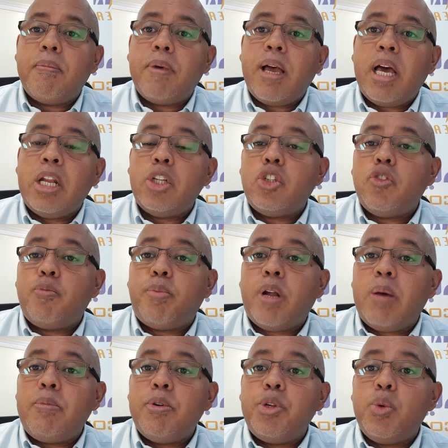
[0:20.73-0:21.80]
a lot of
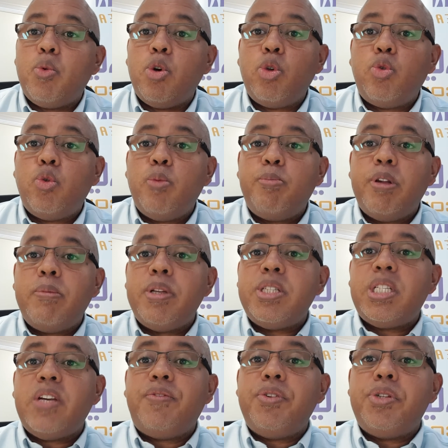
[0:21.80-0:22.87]
problem, you want to implement
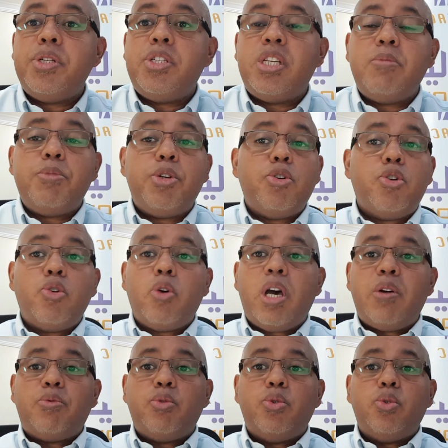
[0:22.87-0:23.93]
safety system, you don't know how
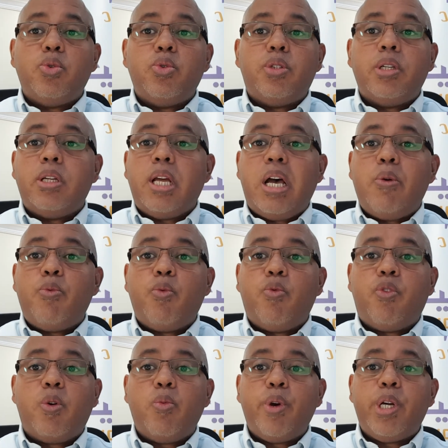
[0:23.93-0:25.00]
to do it and
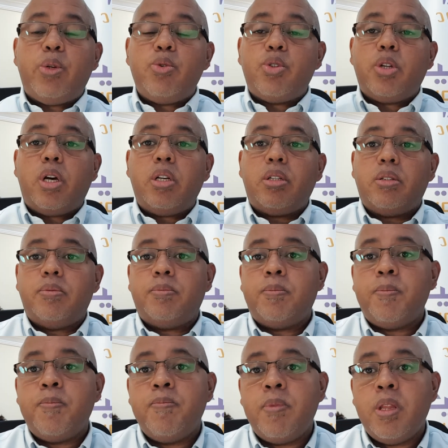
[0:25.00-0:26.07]
from where to start.
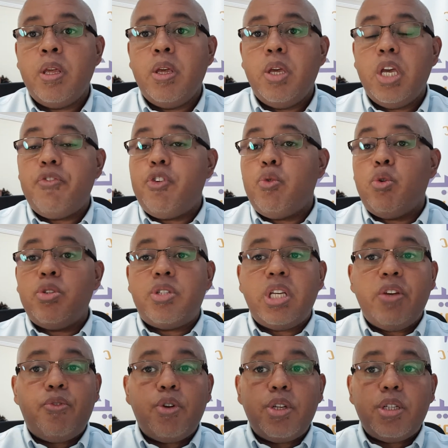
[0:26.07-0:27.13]
If you want, say,
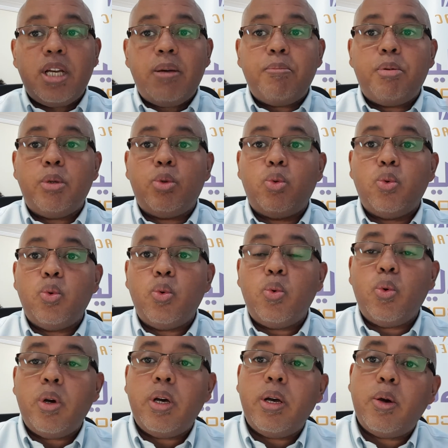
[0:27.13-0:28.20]
for example,
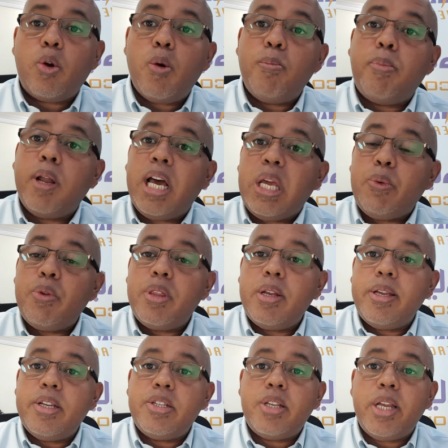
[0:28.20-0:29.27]
to comply with the
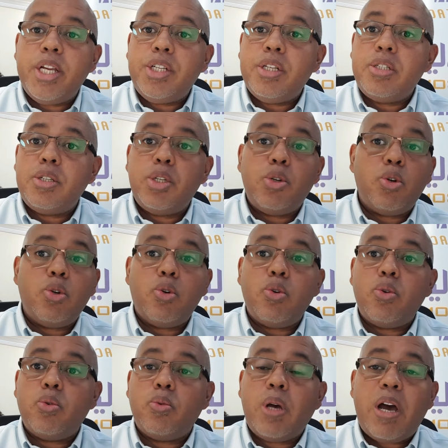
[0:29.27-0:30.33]
legislations, you don't
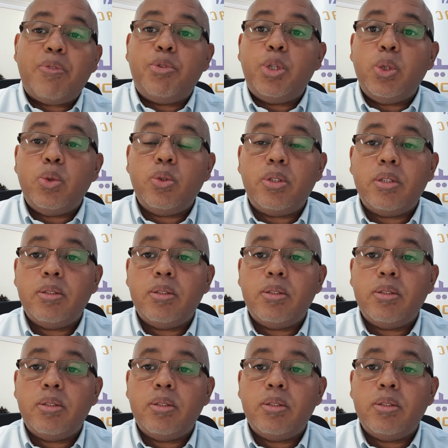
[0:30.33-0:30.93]
know how to do it,